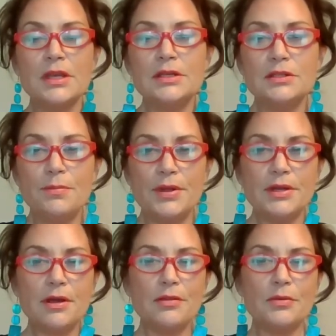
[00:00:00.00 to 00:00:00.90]

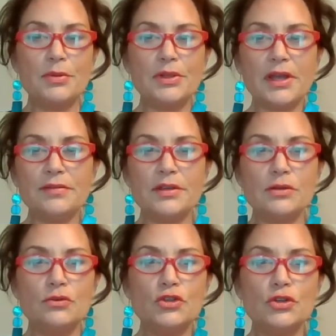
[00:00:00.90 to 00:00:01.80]
Depending on the plan that
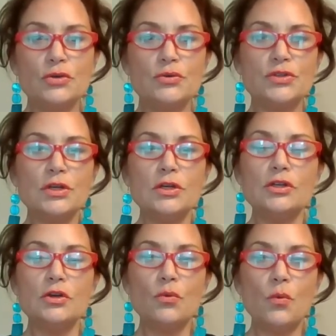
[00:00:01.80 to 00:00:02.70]
you choose,
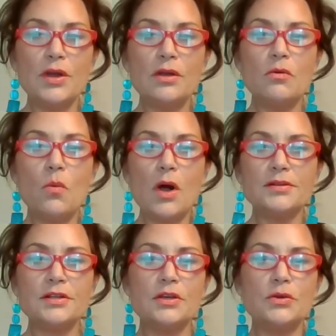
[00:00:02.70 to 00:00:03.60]
you will want
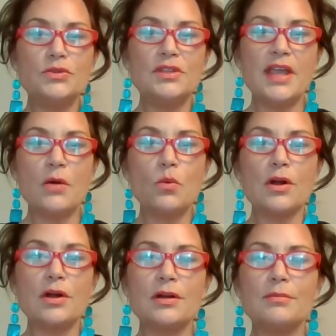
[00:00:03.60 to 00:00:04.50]
to use
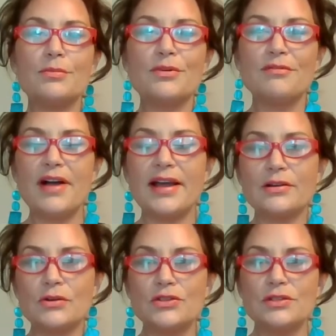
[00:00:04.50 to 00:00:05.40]
network
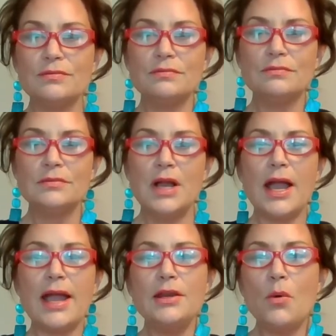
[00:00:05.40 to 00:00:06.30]
providers.
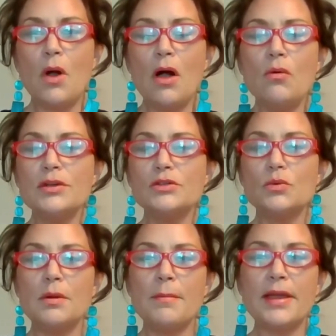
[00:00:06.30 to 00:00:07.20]
And you always
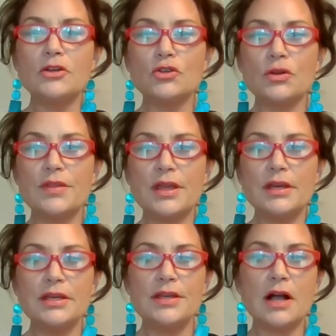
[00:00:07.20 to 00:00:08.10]
want to make sure that
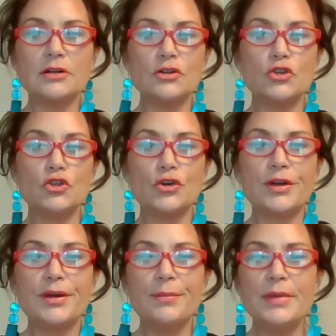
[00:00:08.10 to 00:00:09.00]
any doctors you're
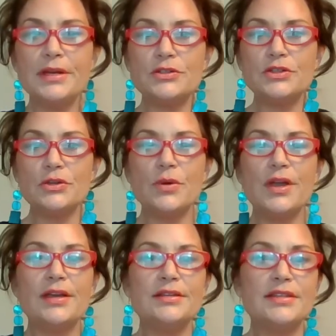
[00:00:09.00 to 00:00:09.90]
committed to
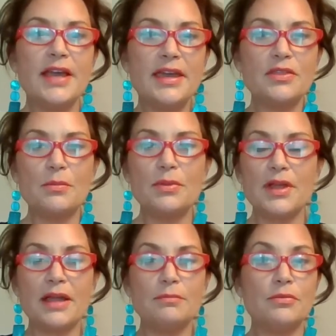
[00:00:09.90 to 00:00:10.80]
take the
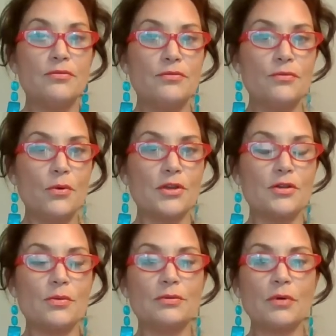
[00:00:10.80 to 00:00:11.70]
plan before
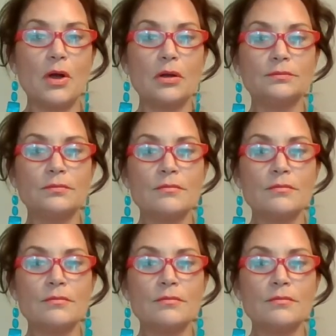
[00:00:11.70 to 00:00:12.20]
you enroll.